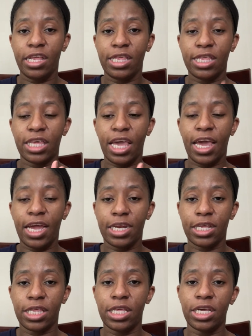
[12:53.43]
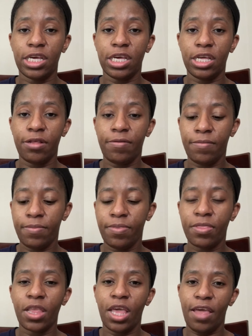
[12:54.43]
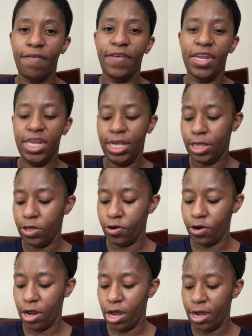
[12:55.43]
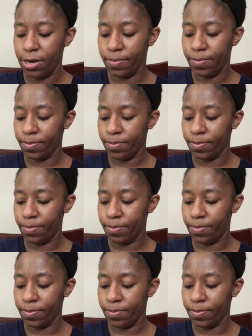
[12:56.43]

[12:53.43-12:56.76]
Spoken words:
scanned to see if he needs it or not.